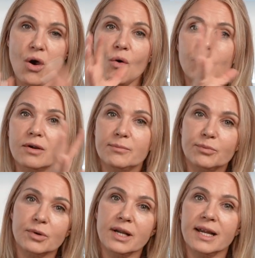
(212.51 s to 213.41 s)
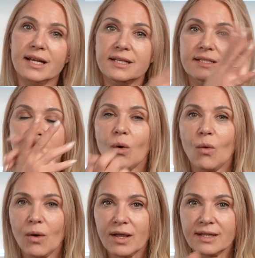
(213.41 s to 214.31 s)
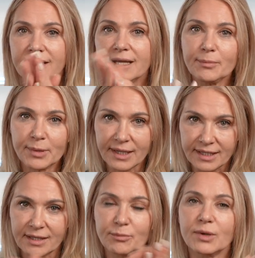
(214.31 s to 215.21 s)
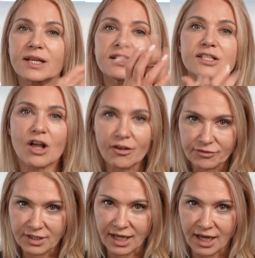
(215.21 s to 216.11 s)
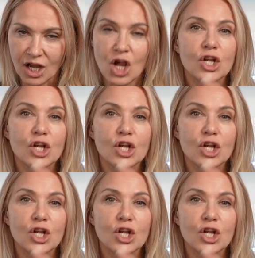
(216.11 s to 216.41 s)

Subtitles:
or it brings oil, lipid, it brings softening.